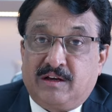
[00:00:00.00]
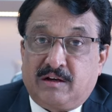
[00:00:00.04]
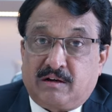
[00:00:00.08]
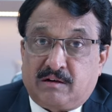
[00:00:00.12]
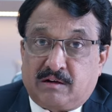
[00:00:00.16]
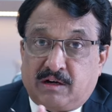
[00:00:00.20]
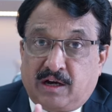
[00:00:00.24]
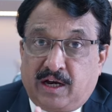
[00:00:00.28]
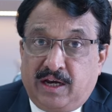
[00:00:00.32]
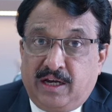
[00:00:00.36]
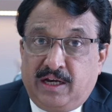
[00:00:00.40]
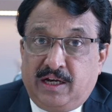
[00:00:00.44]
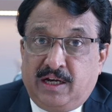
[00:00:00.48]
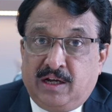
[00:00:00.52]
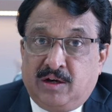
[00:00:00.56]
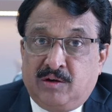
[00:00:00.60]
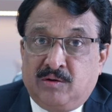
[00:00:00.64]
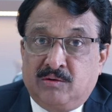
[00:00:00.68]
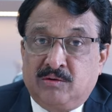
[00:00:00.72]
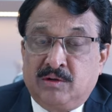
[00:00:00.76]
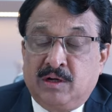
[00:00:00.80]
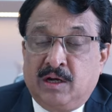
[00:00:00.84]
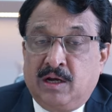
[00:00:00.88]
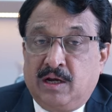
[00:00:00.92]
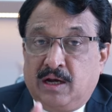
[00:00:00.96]
Write
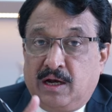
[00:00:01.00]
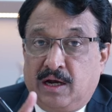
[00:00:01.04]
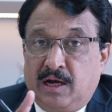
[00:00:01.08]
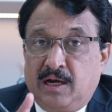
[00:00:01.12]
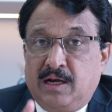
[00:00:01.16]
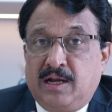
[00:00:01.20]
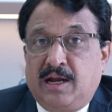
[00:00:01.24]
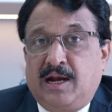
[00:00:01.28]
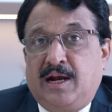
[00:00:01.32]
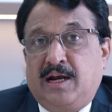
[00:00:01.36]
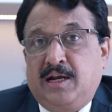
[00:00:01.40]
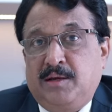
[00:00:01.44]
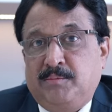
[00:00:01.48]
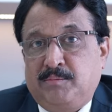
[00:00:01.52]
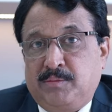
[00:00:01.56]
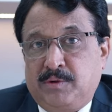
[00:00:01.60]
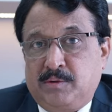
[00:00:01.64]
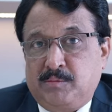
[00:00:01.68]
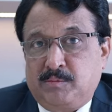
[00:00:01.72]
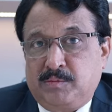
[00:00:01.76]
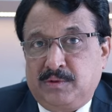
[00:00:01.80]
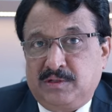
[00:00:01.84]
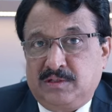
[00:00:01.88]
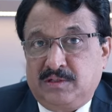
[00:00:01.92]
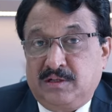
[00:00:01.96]
down and add a
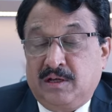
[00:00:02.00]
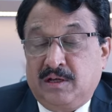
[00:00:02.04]
purpose.